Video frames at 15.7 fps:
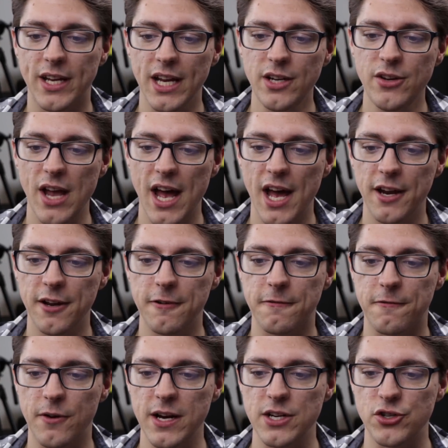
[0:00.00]
can you add a
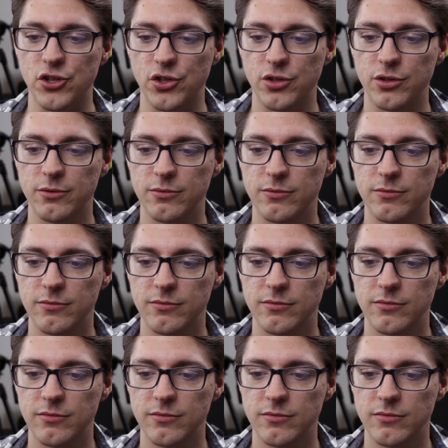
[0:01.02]
French?
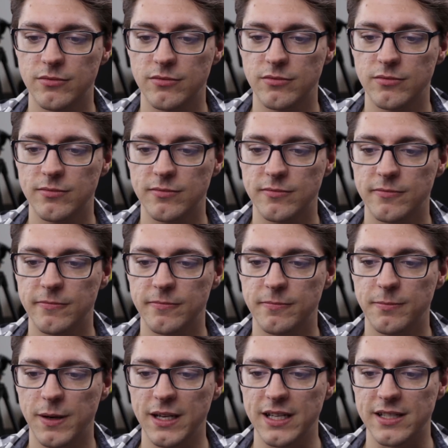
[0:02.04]

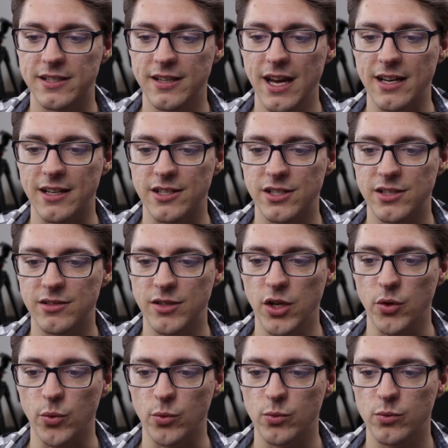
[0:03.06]
Please, thanks,
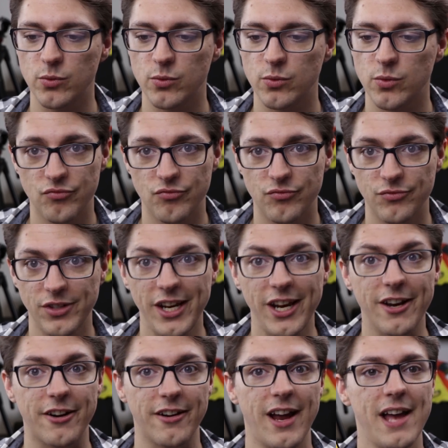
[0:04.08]
you.
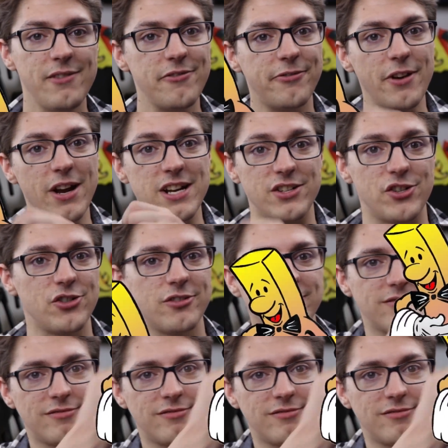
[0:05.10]
Here, have a French.